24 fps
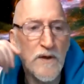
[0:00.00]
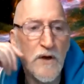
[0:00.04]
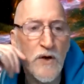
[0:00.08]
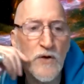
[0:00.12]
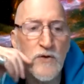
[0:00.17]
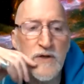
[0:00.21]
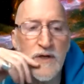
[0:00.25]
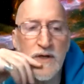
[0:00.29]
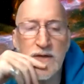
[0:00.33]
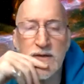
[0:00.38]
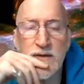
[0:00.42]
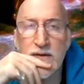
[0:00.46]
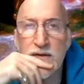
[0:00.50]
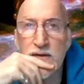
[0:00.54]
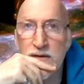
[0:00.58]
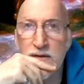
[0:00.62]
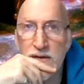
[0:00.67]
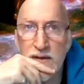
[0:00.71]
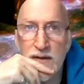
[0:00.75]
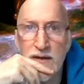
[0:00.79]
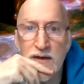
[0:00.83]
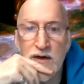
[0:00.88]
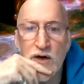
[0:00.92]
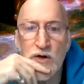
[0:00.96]
okay
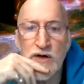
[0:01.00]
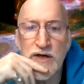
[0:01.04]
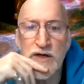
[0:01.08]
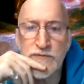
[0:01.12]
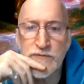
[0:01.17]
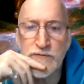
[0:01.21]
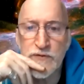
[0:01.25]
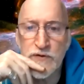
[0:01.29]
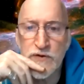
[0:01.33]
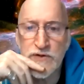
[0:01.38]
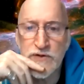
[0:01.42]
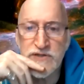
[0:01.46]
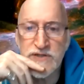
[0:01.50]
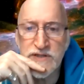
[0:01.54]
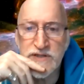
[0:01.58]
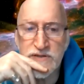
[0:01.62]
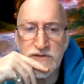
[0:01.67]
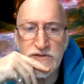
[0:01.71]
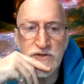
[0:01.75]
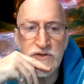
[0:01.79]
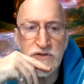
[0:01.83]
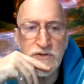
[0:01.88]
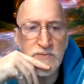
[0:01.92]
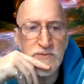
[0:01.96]
the first, in
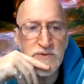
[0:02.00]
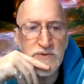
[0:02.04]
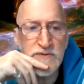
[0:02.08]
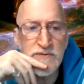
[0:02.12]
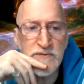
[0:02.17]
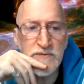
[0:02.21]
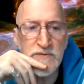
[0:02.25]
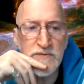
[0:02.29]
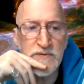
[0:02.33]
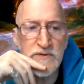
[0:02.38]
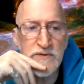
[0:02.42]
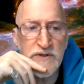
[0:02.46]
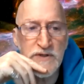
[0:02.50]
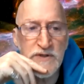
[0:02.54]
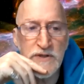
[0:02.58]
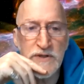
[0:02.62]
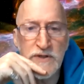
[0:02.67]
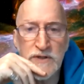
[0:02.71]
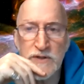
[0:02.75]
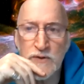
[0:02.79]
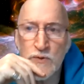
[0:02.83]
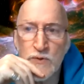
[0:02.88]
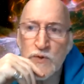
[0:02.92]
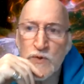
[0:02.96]
terms of
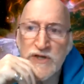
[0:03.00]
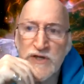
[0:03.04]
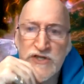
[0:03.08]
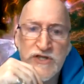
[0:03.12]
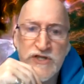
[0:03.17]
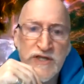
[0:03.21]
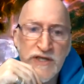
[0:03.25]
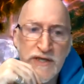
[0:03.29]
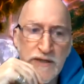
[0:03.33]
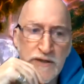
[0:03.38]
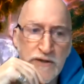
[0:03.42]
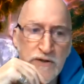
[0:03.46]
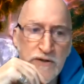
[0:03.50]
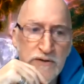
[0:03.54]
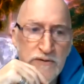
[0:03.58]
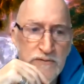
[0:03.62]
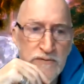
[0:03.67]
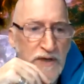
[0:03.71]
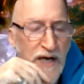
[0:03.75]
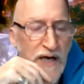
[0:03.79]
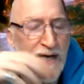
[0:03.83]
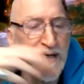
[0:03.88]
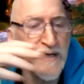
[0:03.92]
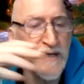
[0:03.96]
the originator,
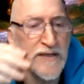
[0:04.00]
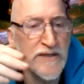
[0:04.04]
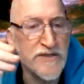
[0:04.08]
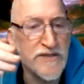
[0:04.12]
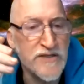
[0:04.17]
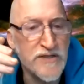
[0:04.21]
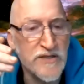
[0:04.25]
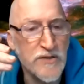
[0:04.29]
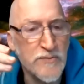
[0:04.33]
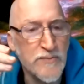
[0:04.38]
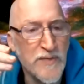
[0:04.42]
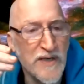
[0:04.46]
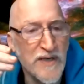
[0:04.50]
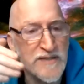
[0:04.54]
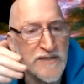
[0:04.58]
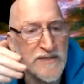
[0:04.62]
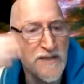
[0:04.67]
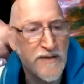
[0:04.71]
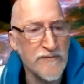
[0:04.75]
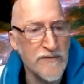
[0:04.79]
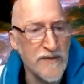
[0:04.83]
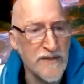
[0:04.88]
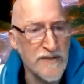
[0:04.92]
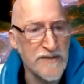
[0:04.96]
I consider
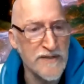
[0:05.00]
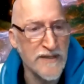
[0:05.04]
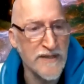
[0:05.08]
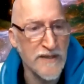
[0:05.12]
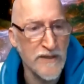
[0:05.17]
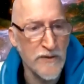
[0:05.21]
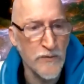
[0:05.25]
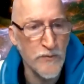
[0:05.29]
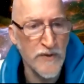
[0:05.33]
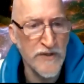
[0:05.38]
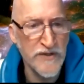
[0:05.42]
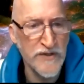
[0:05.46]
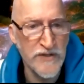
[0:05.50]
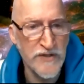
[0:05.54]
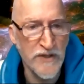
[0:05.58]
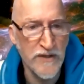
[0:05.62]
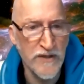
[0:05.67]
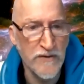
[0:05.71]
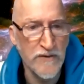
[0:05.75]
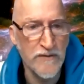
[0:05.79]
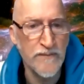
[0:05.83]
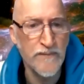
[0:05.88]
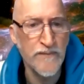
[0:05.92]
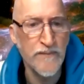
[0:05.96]
myself, let's say, an
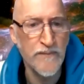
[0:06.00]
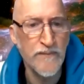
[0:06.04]
originator,